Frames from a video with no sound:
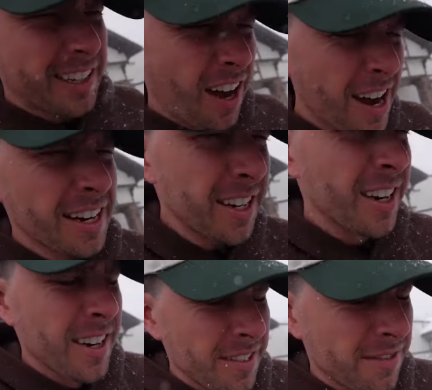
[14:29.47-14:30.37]
got
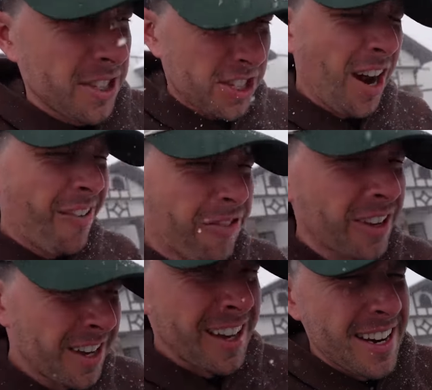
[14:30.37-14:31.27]
the
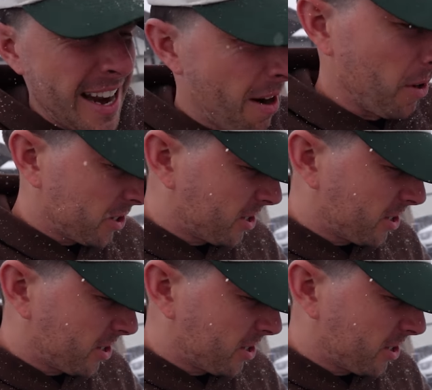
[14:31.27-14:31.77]
stuff. Now we're,